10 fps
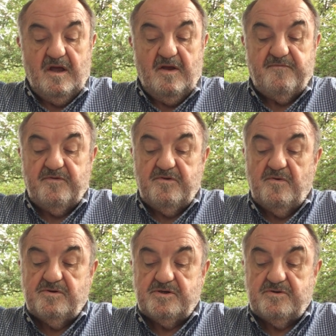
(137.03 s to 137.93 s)
and for
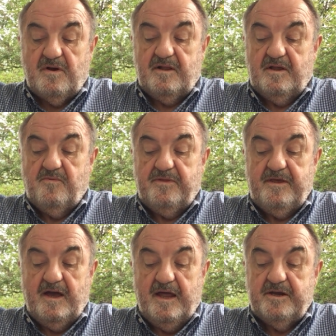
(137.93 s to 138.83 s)
those struggling with
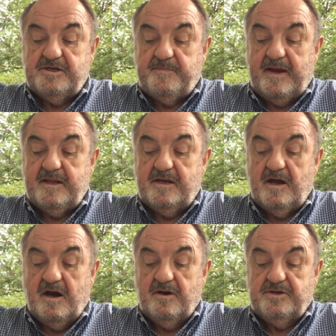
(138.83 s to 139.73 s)
the unexpected
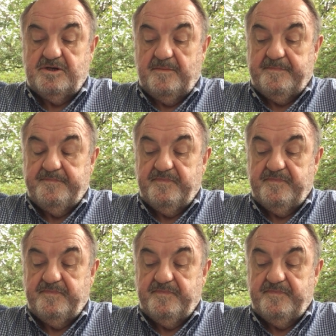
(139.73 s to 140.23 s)
hardship.